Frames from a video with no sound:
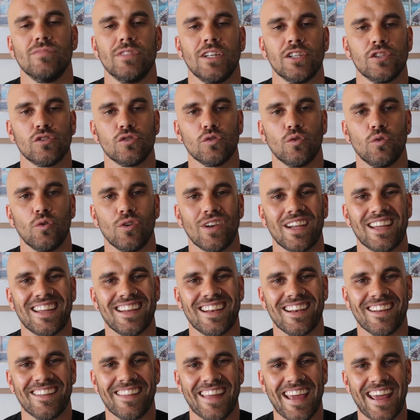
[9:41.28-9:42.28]
It's all
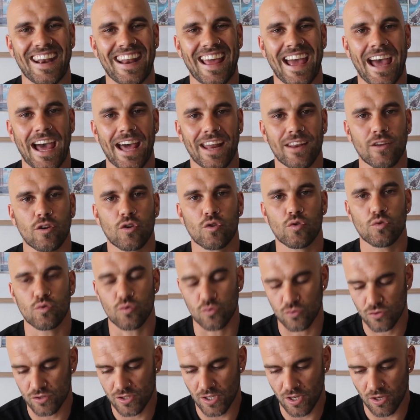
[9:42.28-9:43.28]
in that
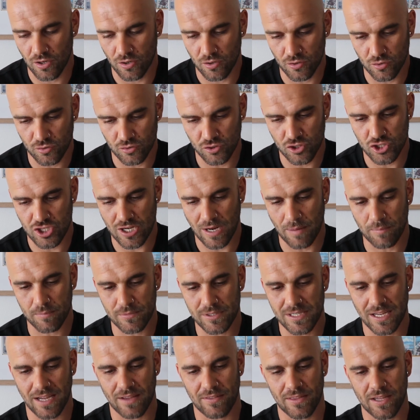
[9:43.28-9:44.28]
article, so
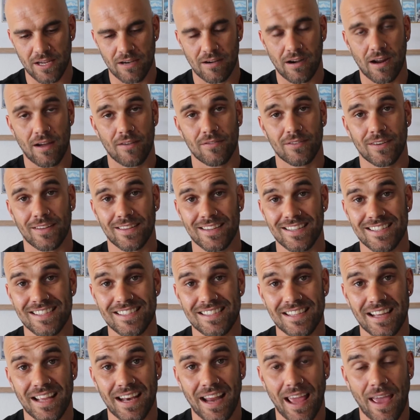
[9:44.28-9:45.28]
jump down there after
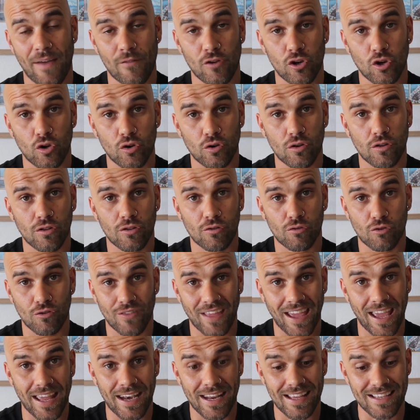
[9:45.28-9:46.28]
this and have a look through
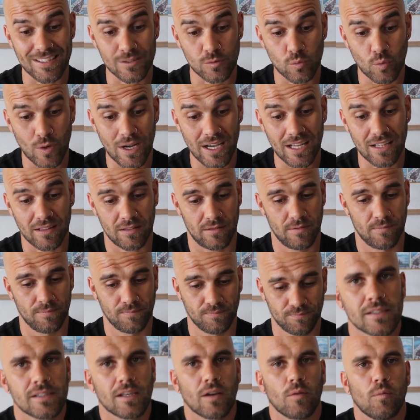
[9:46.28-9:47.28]
that as well.
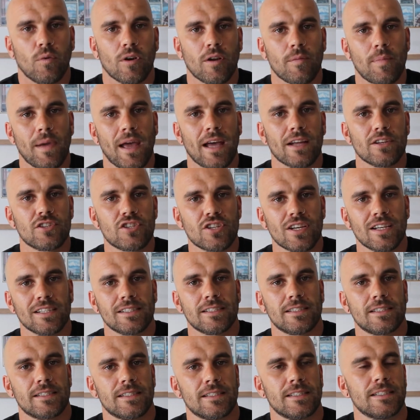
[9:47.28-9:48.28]
So what about
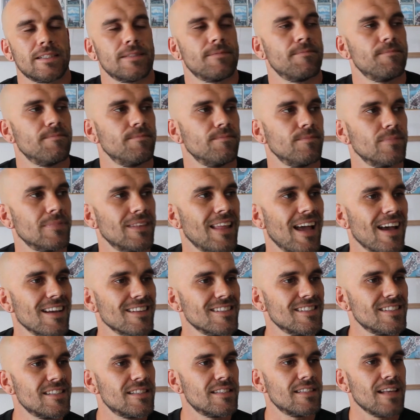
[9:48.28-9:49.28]
just,
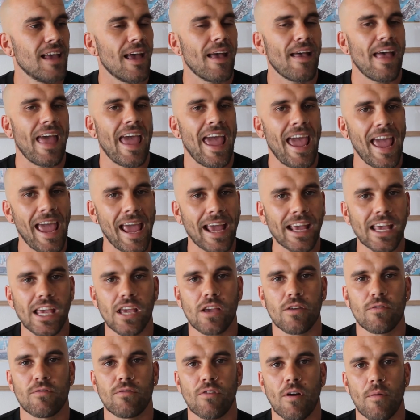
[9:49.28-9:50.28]
does
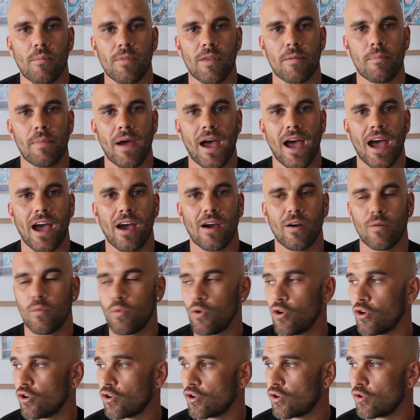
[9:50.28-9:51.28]
hanging from the bar
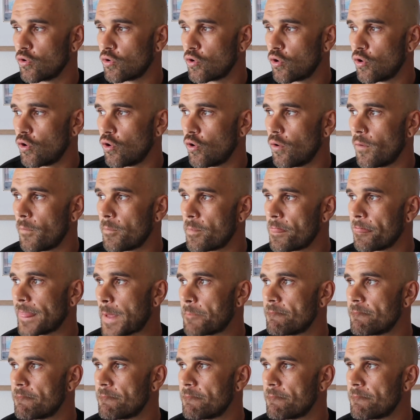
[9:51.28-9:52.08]
work your core?